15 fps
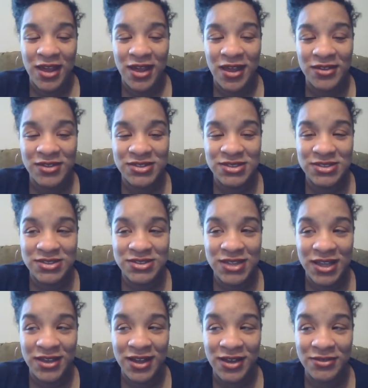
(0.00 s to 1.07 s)
I was just
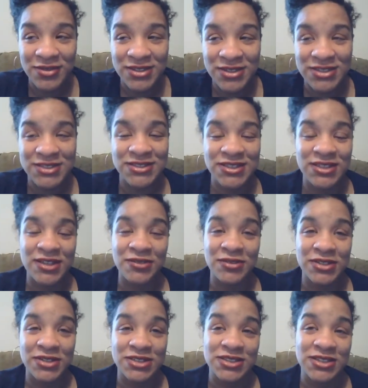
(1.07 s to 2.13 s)
like, oh, I want to see
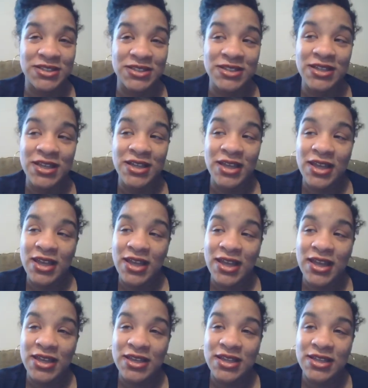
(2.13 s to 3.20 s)
her.
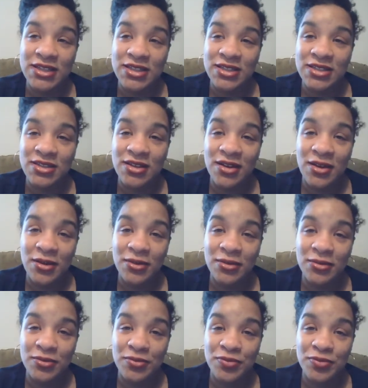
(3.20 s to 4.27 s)

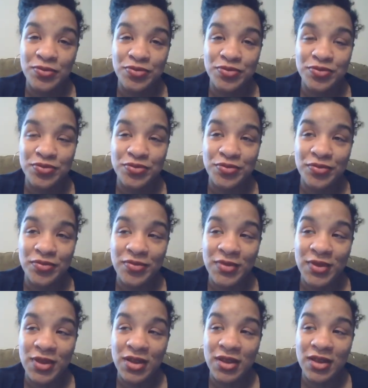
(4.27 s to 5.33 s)
And
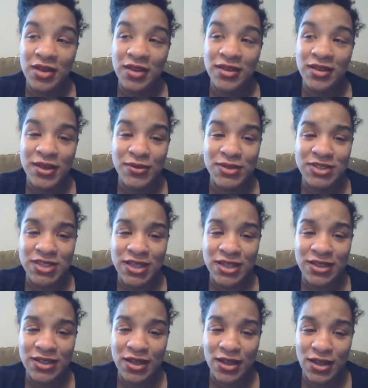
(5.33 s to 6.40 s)
they were
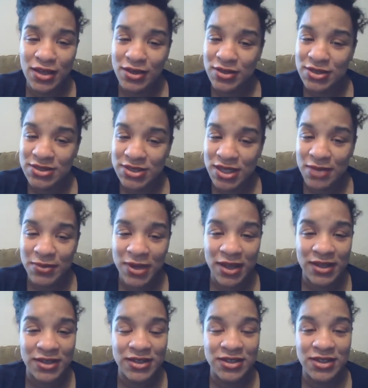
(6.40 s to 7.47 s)
taking like a long time, but I
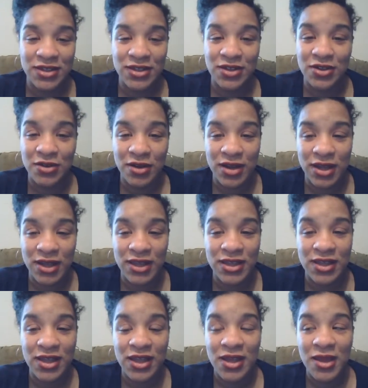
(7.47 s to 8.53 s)
can hear her
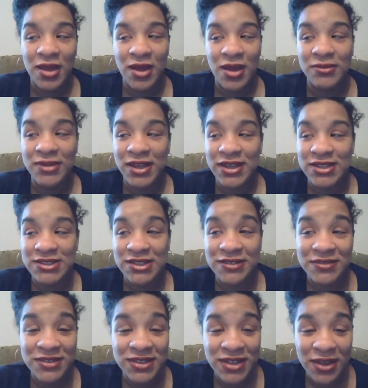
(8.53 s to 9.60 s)
crying. I'm like, is
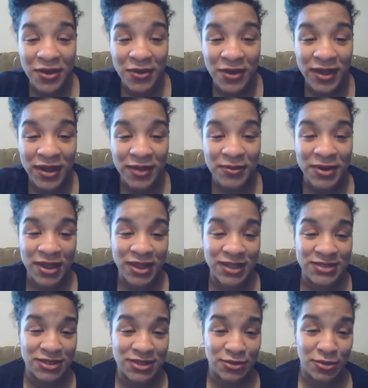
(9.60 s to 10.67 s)
everything okay? But I
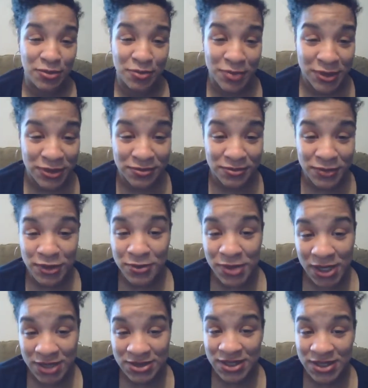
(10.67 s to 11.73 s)
guess they were putting me
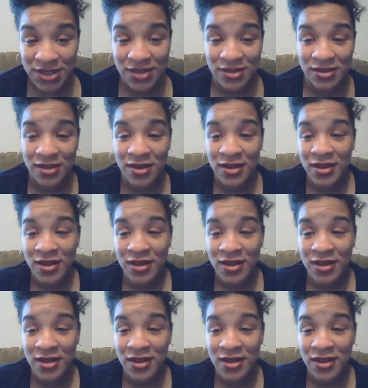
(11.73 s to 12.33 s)
back together